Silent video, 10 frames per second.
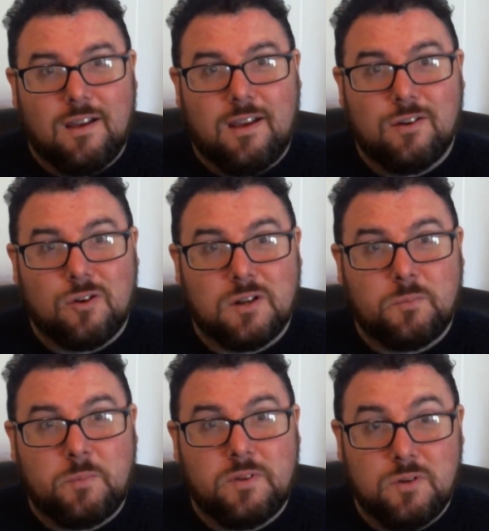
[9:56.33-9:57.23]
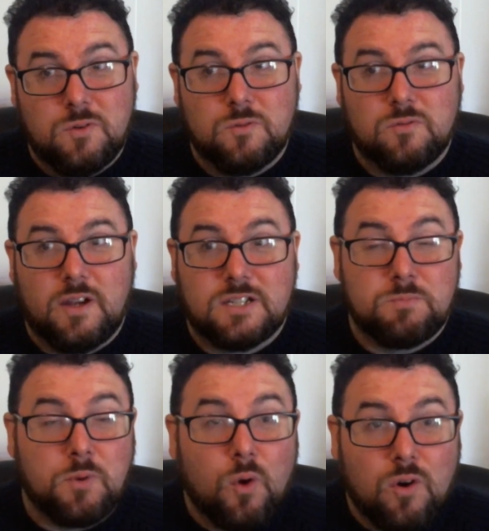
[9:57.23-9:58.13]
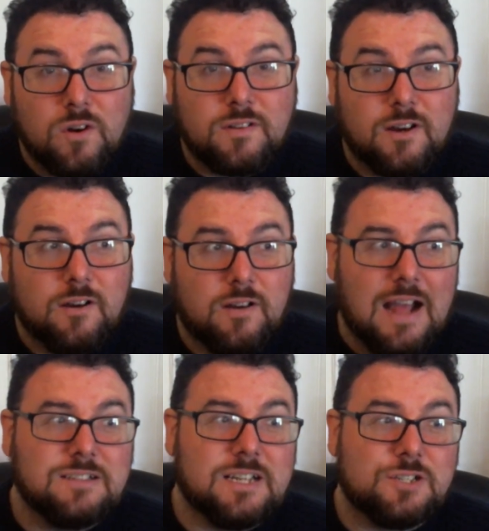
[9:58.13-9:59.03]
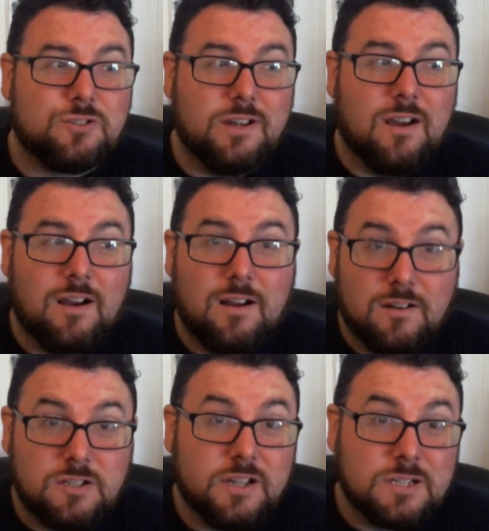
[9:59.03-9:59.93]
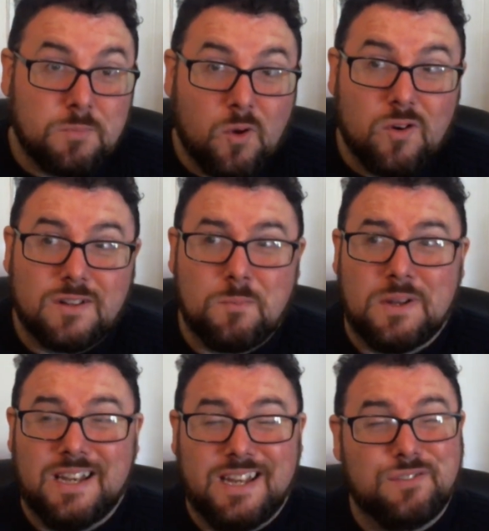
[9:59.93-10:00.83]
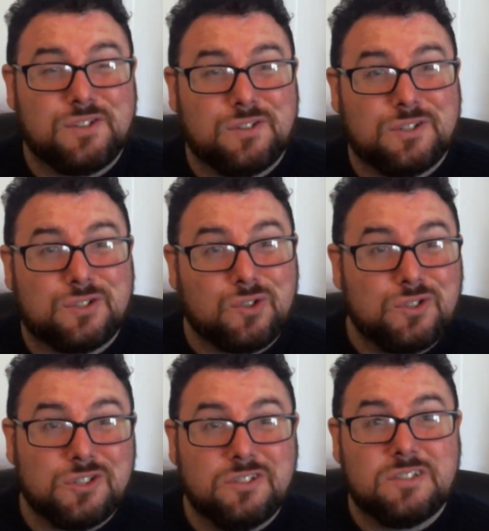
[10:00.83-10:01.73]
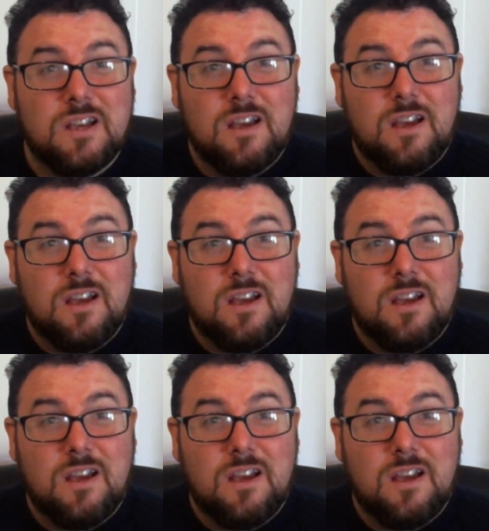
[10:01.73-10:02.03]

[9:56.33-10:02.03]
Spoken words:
in order to explore their ancestry, to explore the beliefs or the structures